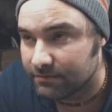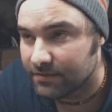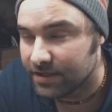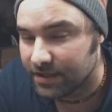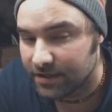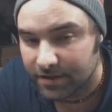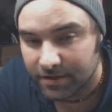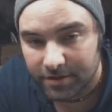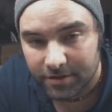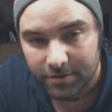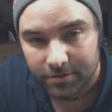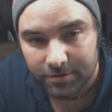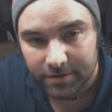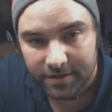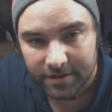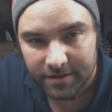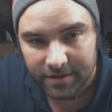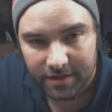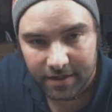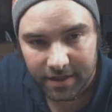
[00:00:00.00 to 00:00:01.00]
know
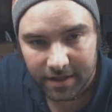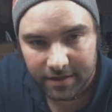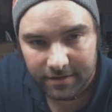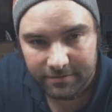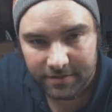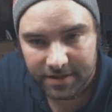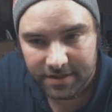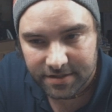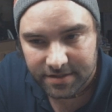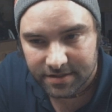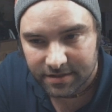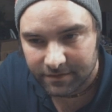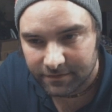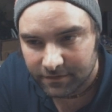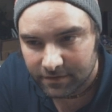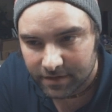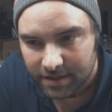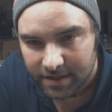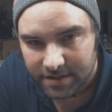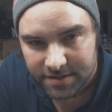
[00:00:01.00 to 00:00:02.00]
in the comments if
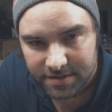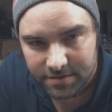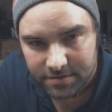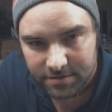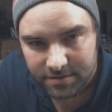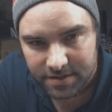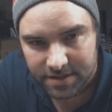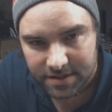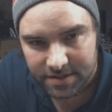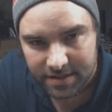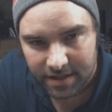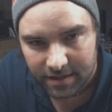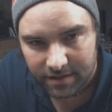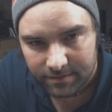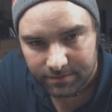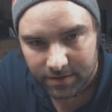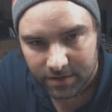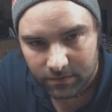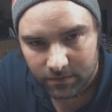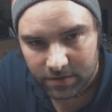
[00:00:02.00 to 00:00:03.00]
you guys use this
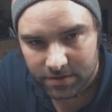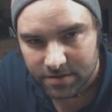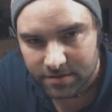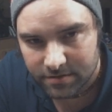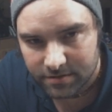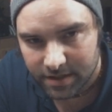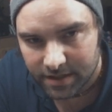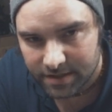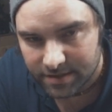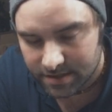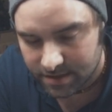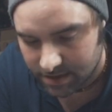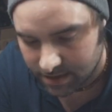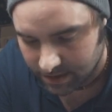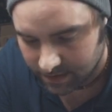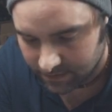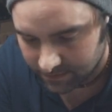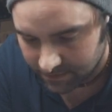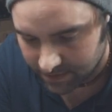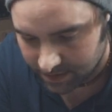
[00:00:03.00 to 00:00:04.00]
app and what you guys
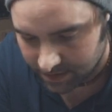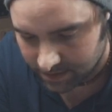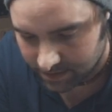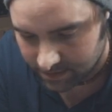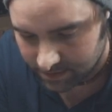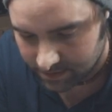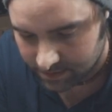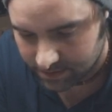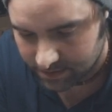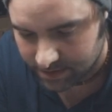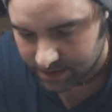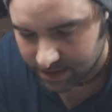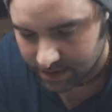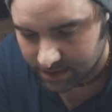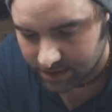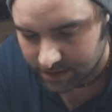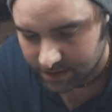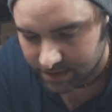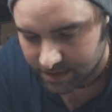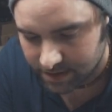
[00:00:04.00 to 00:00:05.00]
think of it, because I'd
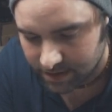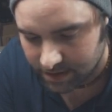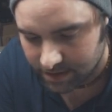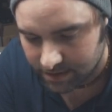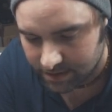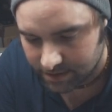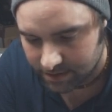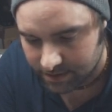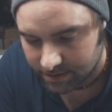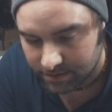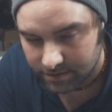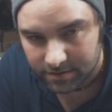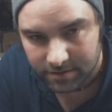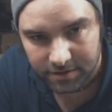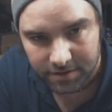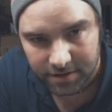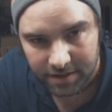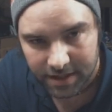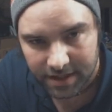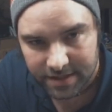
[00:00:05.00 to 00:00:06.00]
like to hear
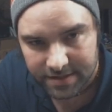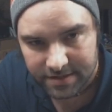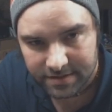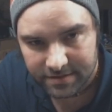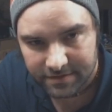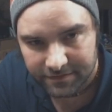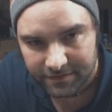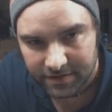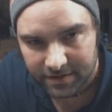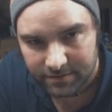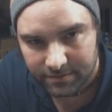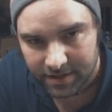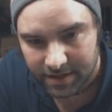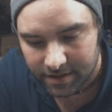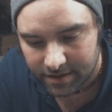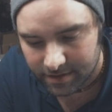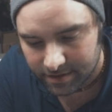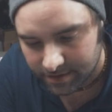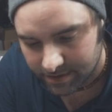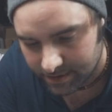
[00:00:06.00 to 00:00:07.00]
your guys'
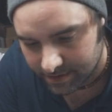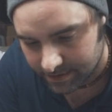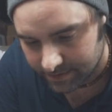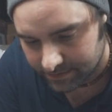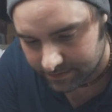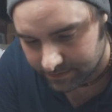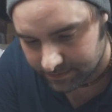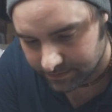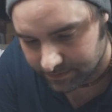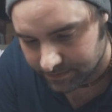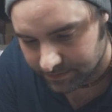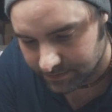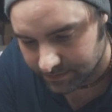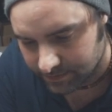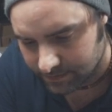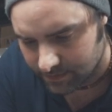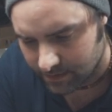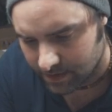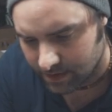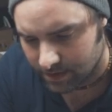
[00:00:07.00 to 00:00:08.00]
feedback.
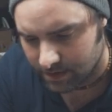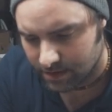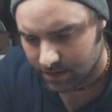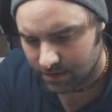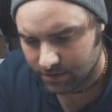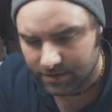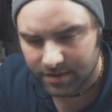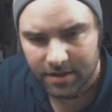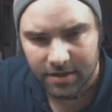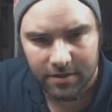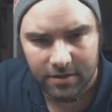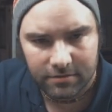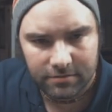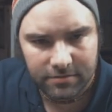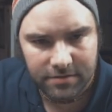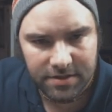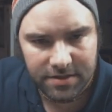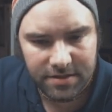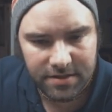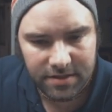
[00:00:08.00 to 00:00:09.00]
There we go.
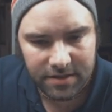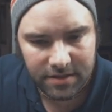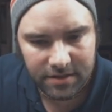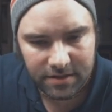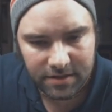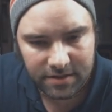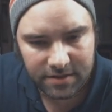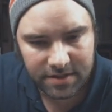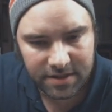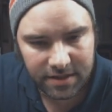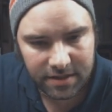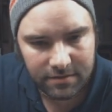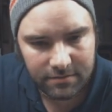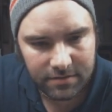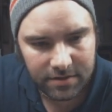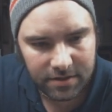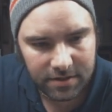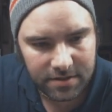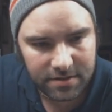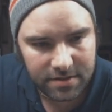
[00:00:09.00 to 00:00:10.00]
Just did another 10
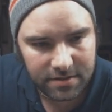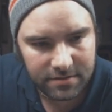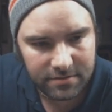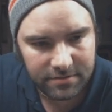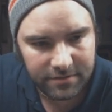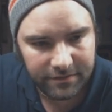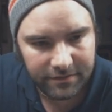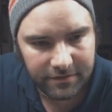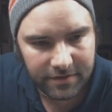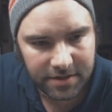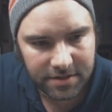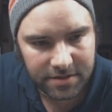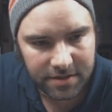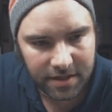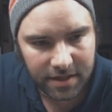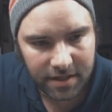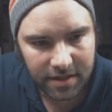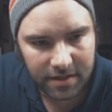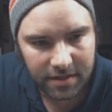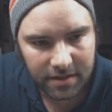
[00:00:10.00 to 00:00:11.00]
bucks. Let's refresh
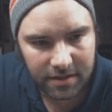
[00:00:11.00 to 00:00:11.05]
that.